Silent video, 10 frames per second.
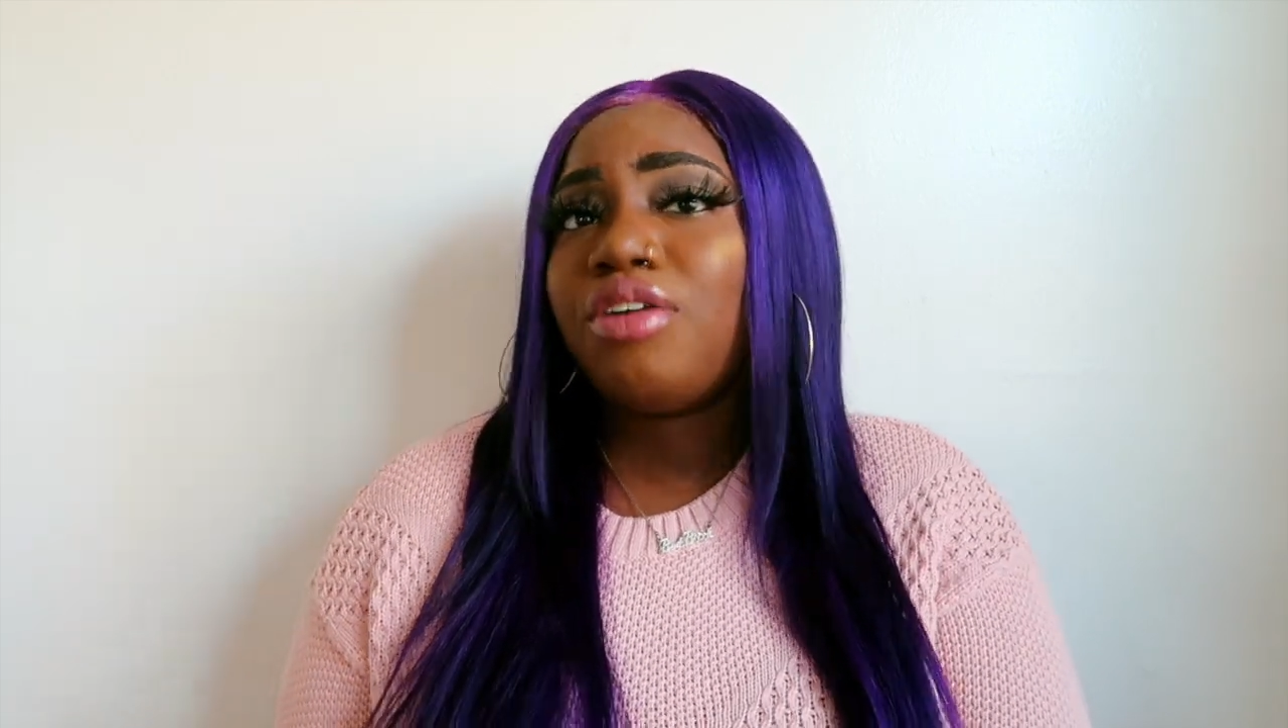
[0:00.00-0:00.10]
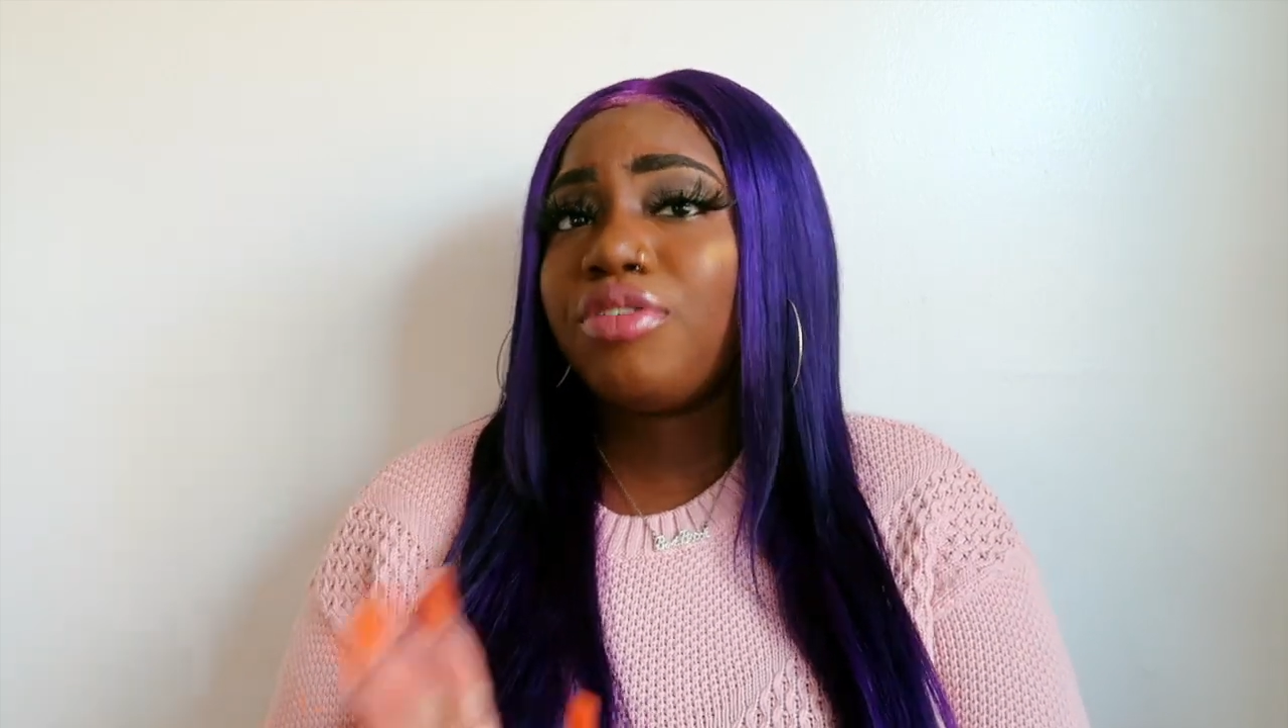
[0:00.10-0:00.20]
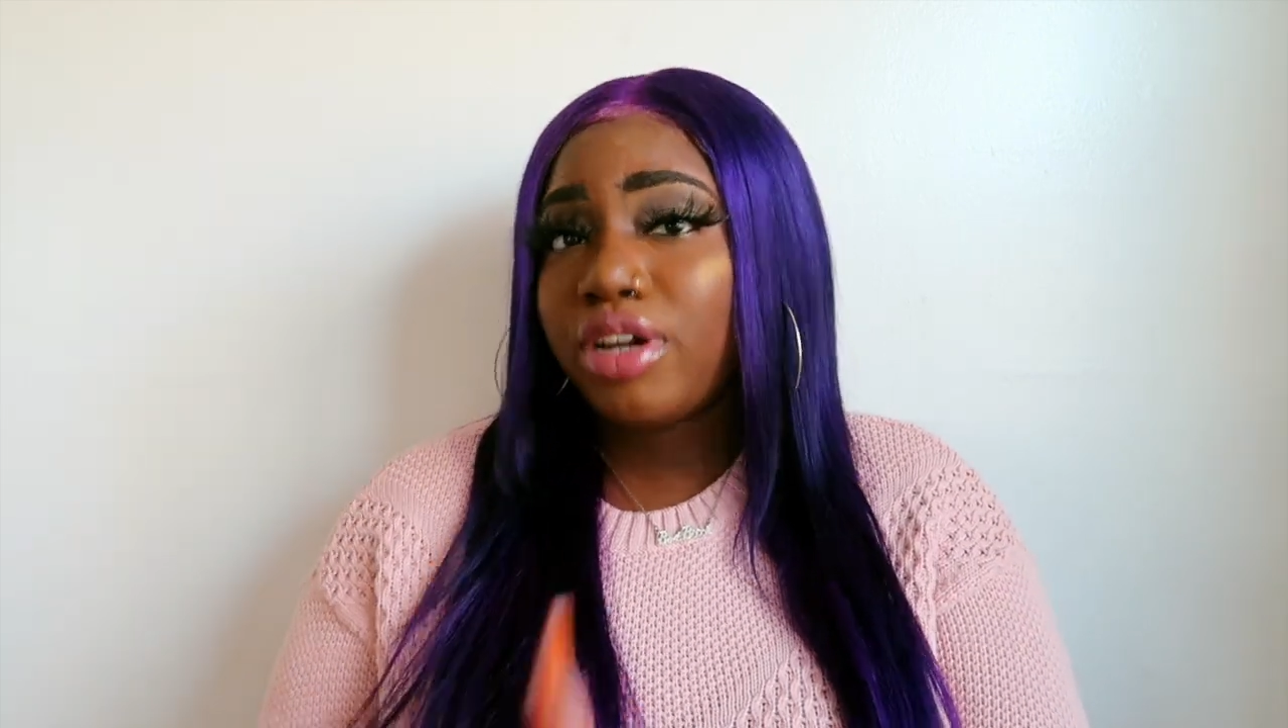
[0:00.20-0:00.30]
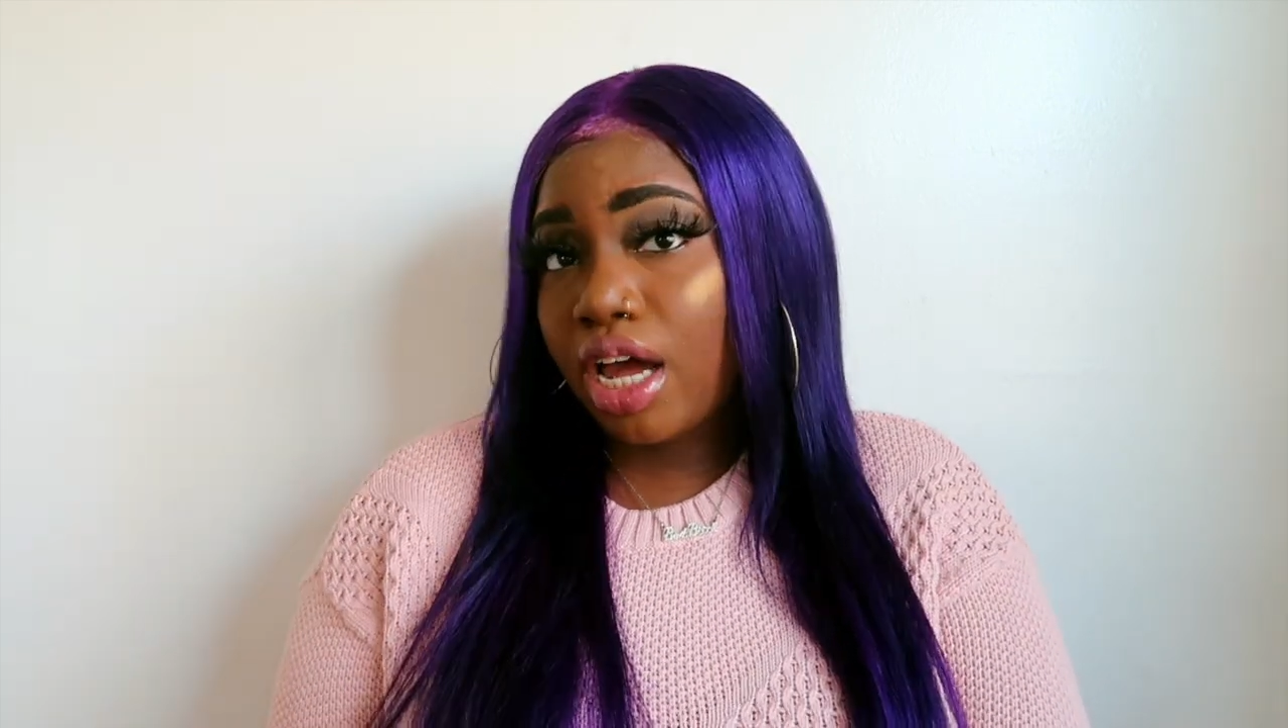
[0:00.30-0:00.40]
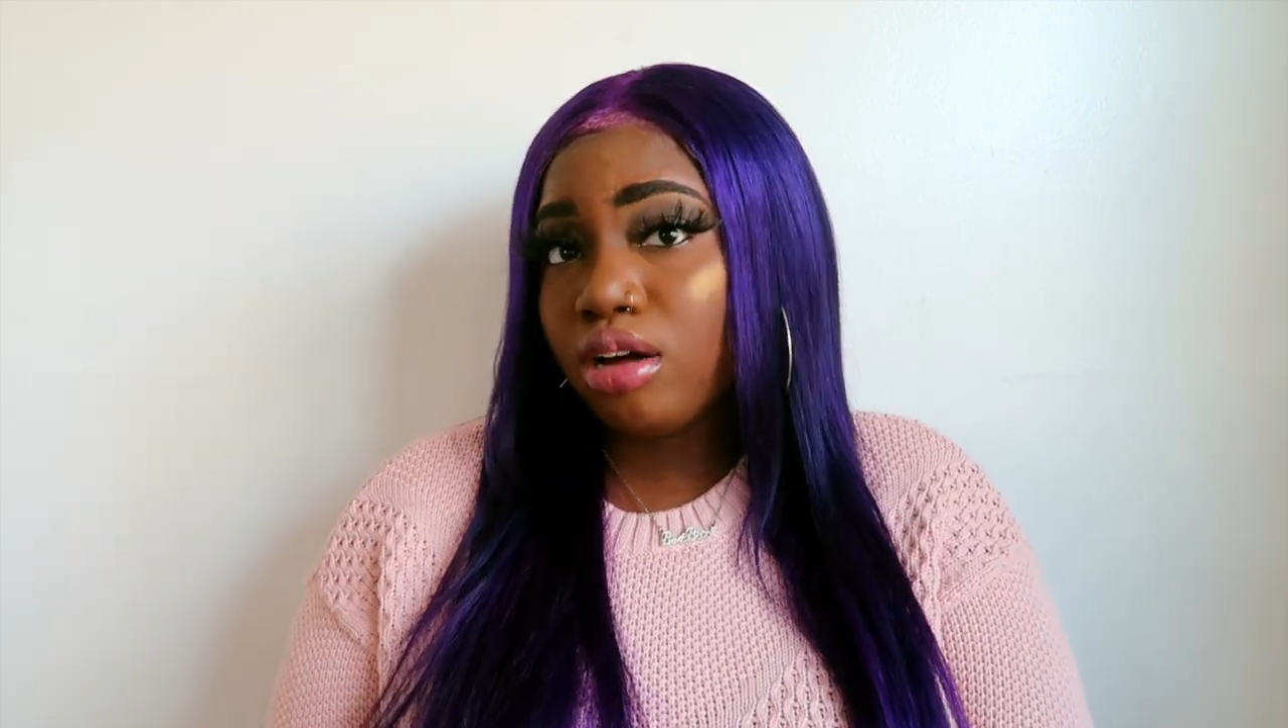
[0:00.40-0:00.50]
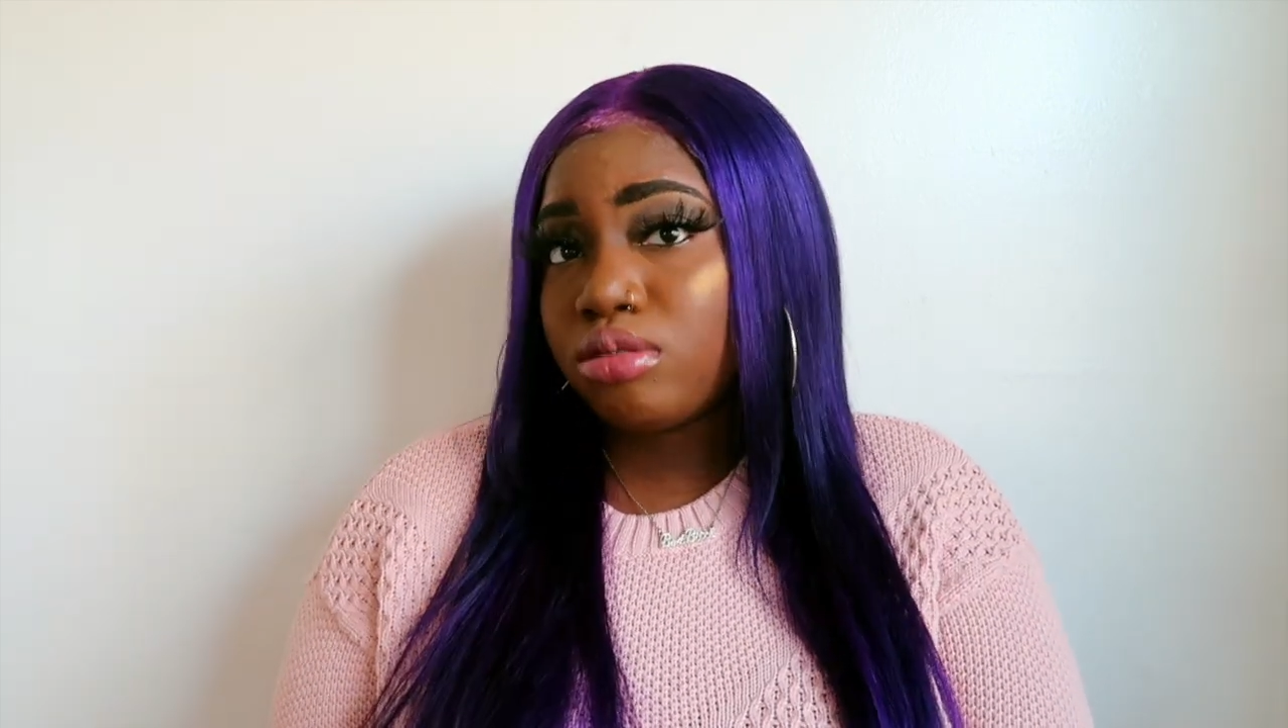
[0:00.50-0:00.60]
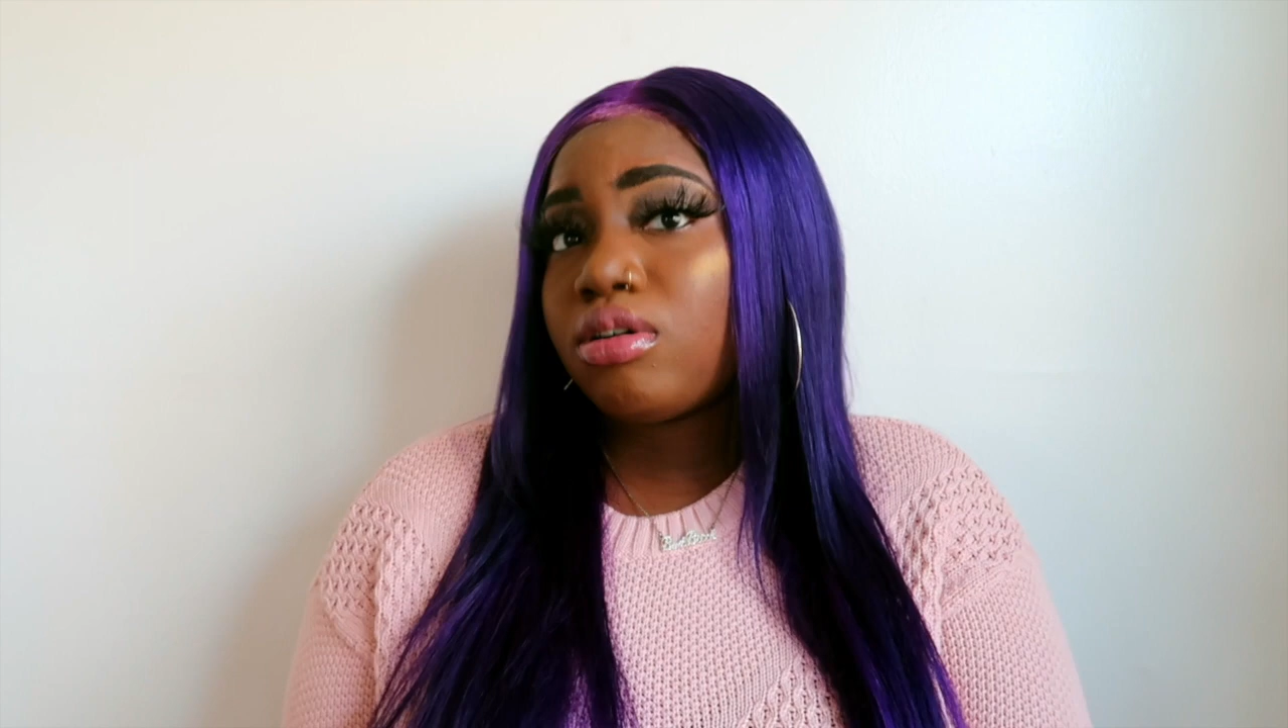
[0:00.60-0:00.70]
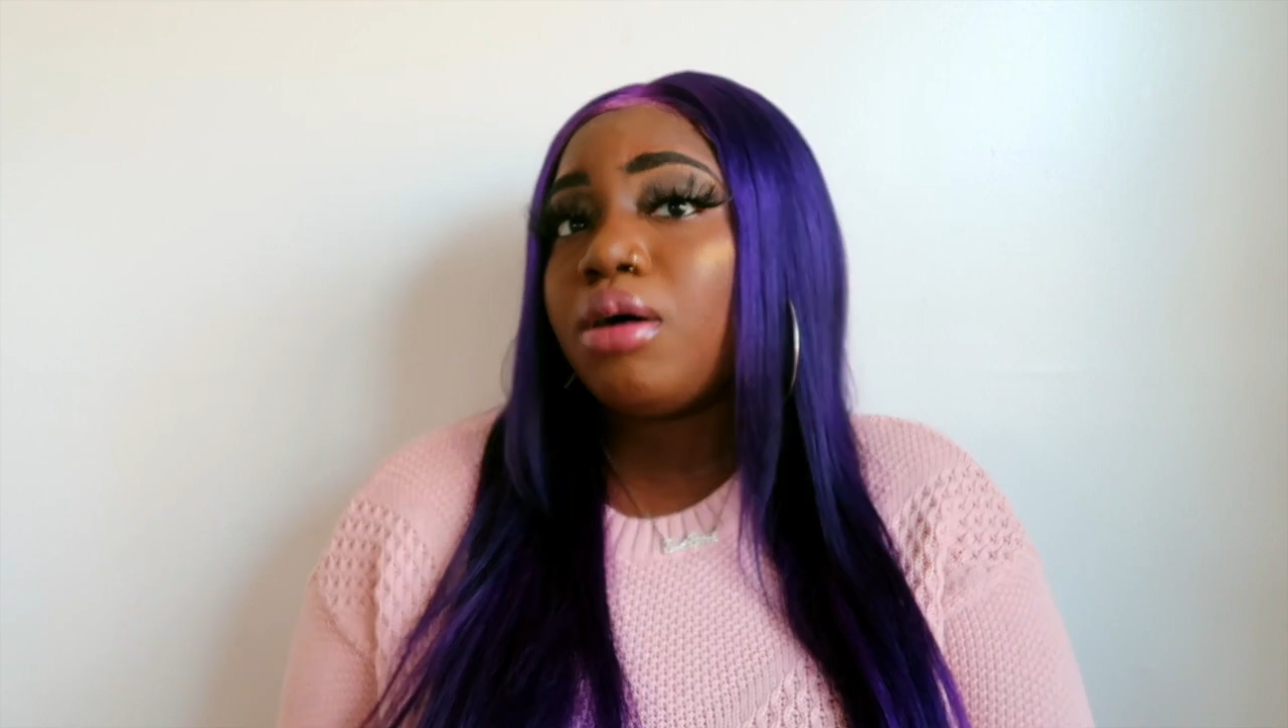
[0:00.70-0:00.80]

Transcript: For now,